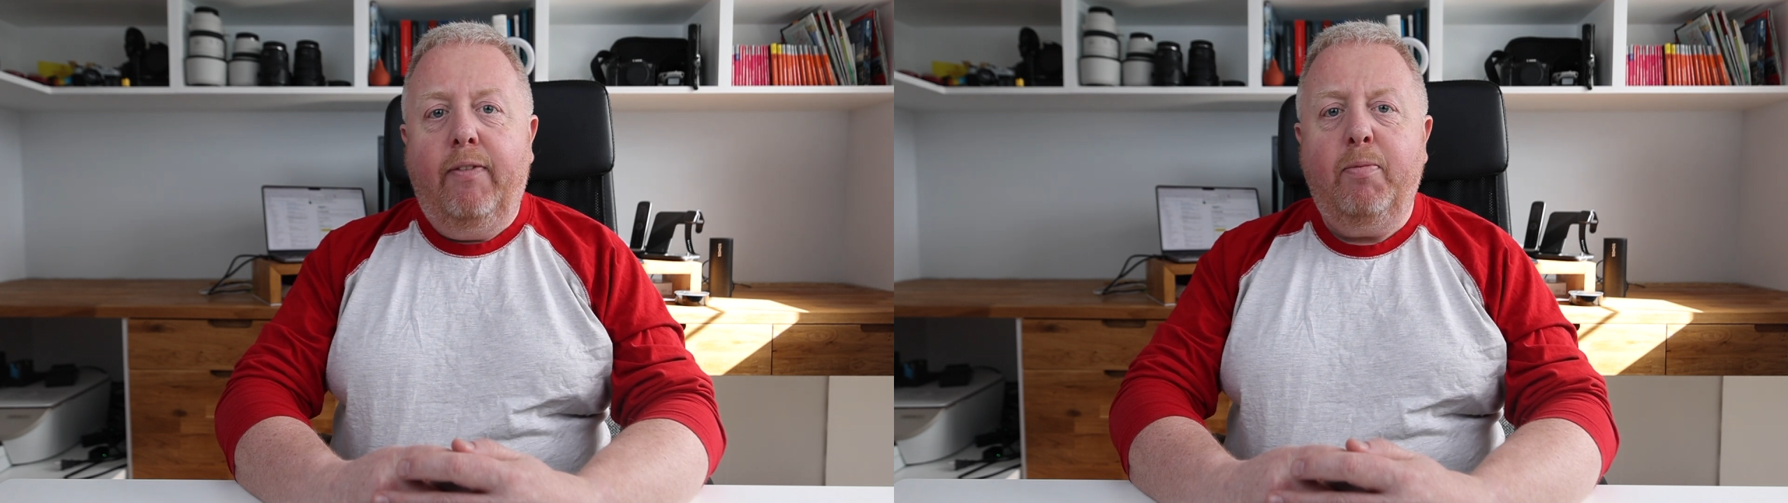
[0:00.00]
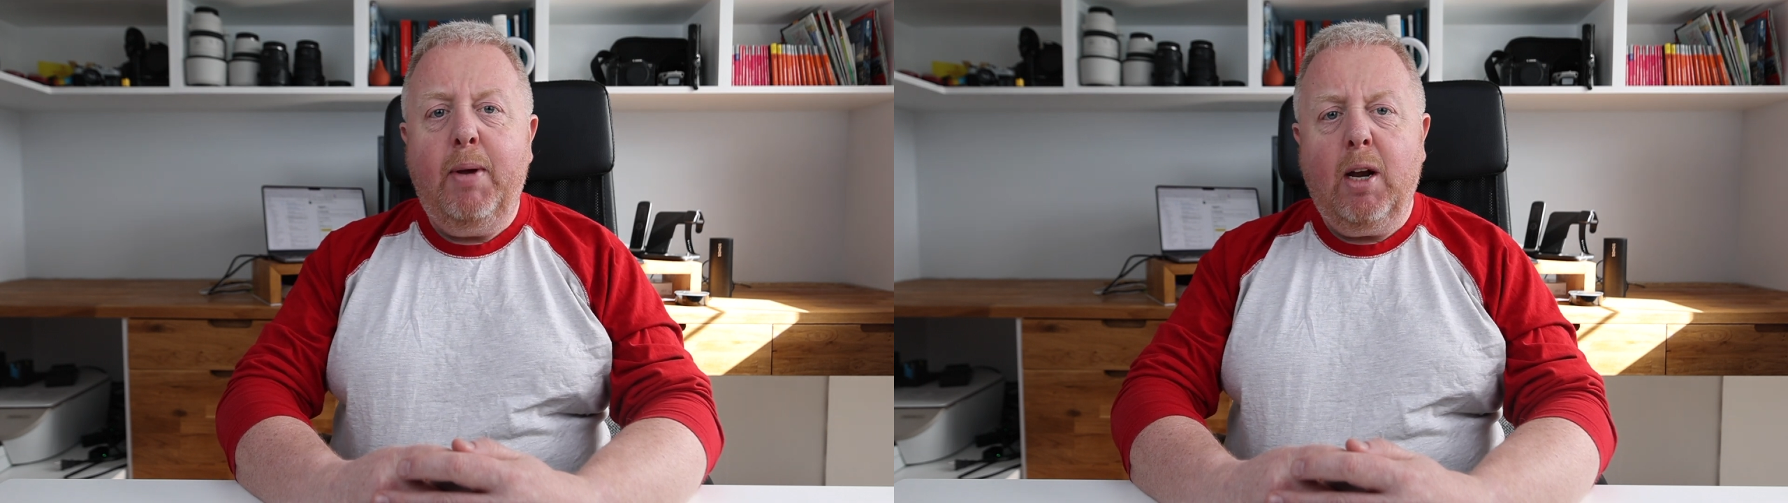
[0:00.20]

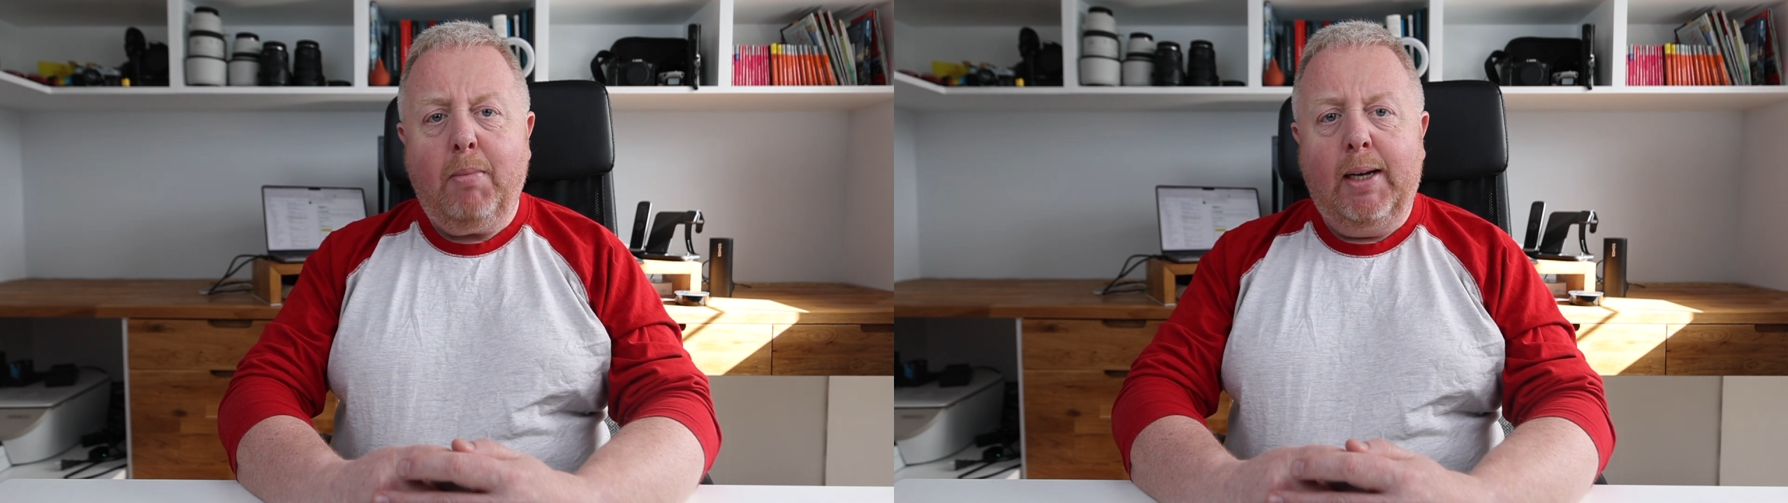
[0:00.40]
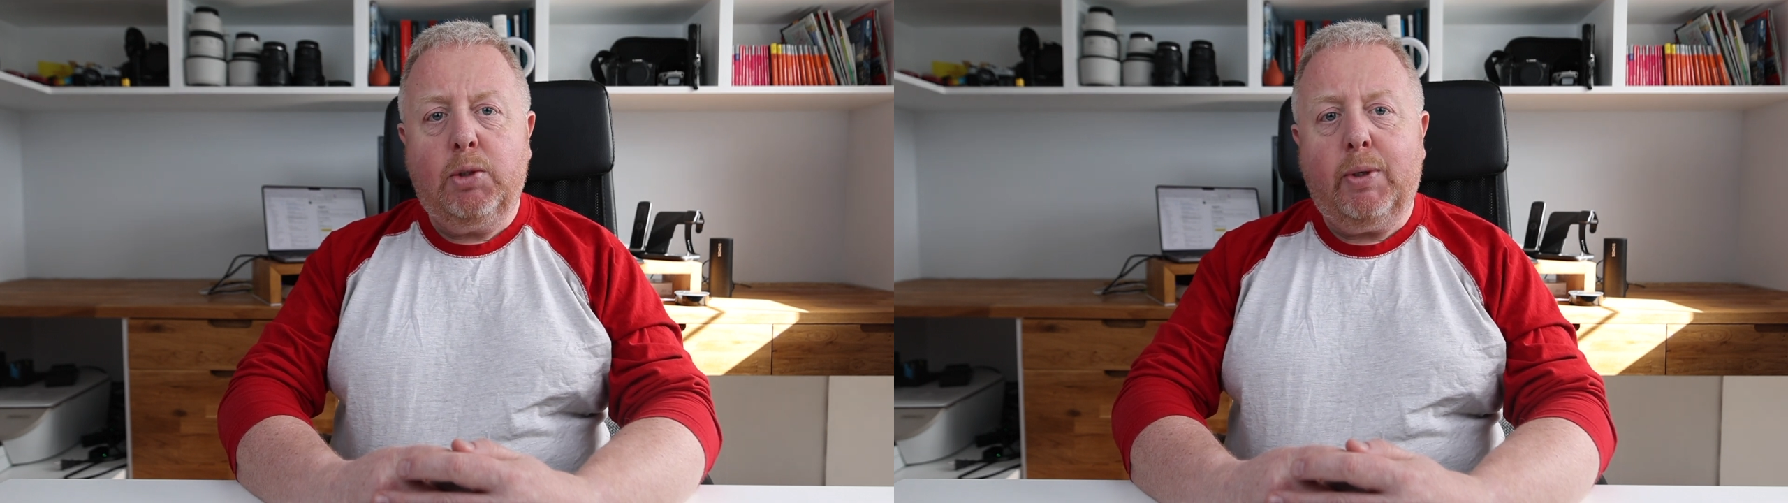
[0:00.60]
If you've been
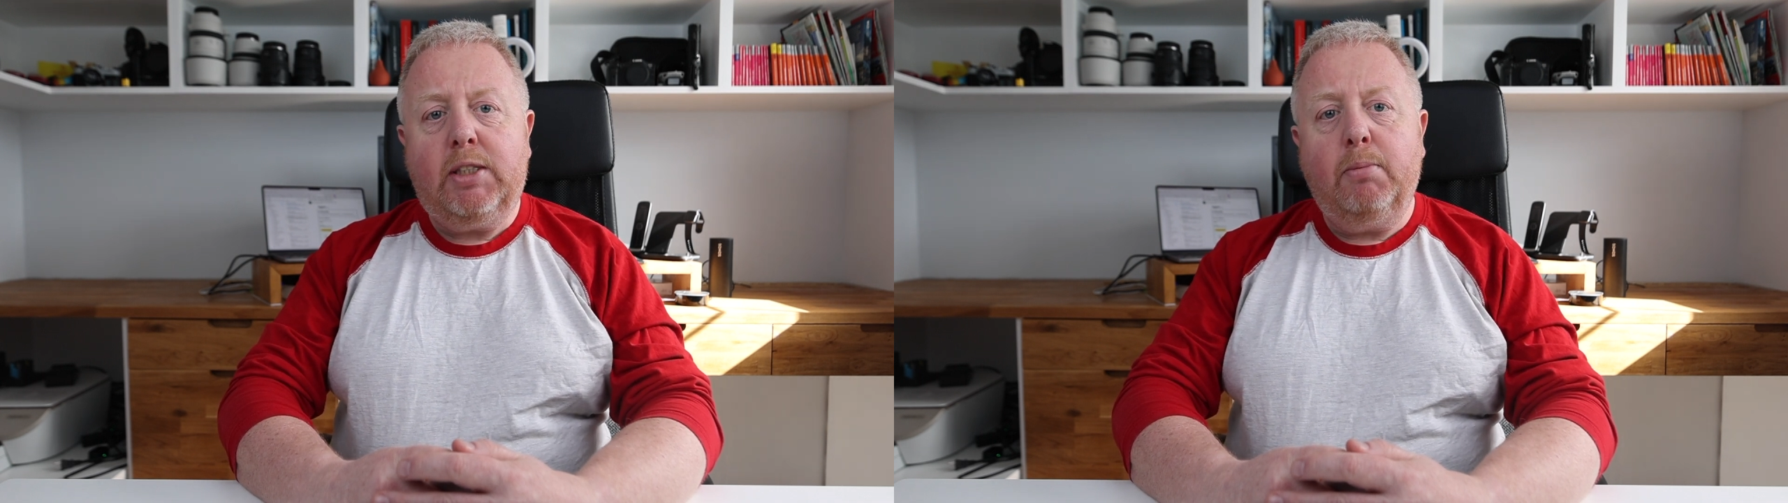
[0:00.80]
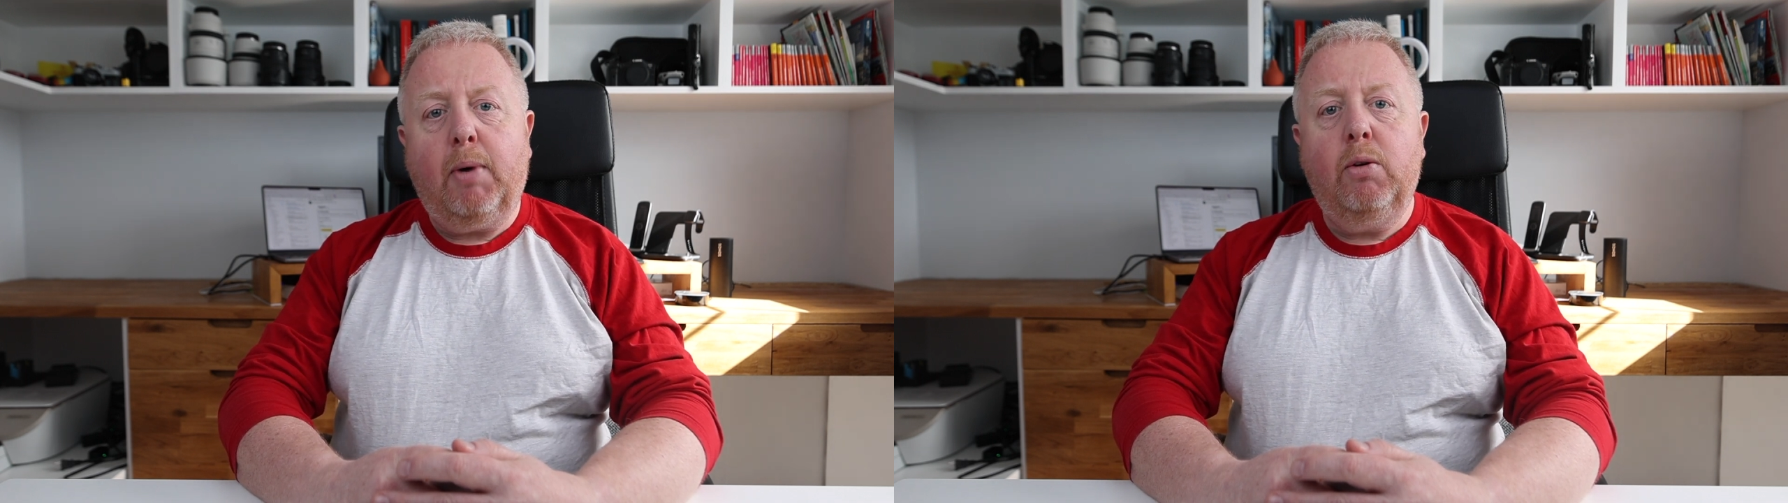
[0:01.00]
on my Switch to